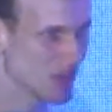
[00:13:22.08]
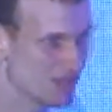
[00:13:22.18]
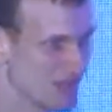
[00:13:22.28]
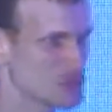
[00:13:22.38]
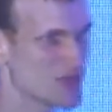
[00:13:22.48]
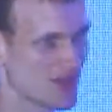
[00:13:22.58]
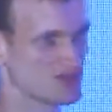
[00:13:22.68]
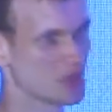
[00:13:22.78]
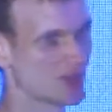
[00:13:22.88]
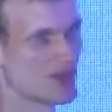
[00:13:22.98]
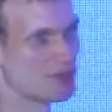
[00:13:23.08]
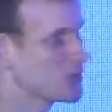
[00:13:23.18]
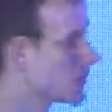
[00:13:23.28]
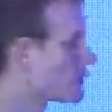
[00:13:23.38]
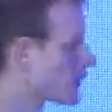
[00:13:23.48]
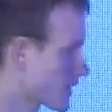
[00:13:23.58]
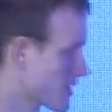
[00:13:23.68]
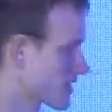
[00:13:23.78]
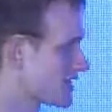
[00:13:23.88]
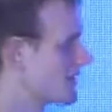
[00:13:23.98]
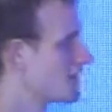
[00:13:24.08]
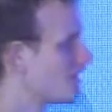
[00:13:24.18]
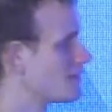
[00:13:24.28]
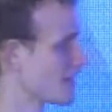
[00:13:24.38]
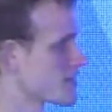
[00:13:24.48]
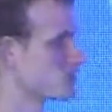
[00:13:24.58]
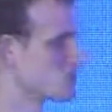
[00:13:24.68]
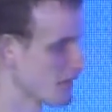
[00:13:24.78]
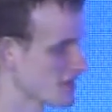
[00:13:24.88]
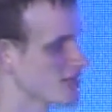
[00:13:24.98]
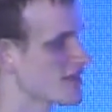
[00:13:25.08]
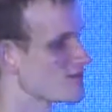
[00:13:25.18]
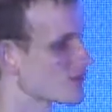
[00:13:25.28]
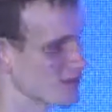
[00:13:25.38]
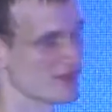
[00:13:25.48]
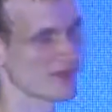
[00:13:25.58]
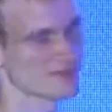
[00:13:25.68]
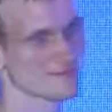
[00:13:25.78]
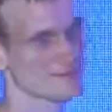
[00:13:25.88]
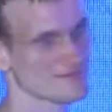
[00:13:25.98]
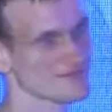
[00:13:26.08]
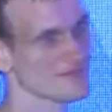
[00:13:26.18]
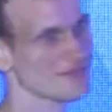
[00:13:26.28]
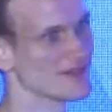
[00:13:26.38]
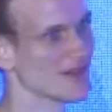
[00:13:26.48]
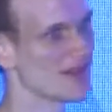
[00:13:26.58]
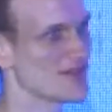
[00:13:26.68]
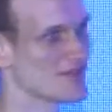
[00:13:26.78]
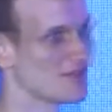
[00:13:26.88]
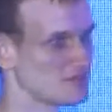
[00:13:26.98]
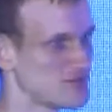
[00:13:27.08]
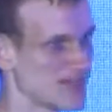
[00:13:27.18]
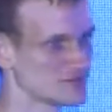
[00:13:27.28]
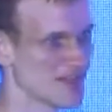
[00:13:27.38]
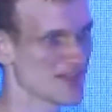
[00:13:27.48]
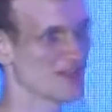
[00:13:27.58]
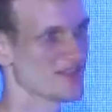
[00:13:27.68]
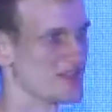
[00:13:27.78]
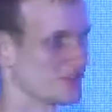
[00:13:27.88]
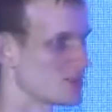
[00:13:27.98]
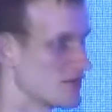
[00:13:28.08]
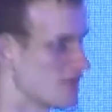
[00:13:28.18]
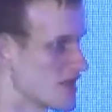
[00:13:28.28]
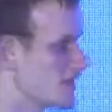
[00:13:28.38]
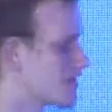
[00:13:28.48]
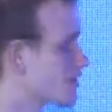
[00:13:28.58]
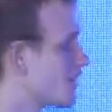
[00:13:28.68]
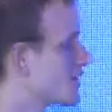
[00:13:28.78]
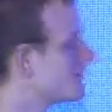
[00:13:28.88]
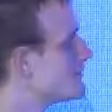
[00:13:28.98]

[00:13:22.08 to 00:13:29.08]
fairly similar to how Bitcoin works. It's bold because it's important, as Vlad likes to say in the previous DEF CON.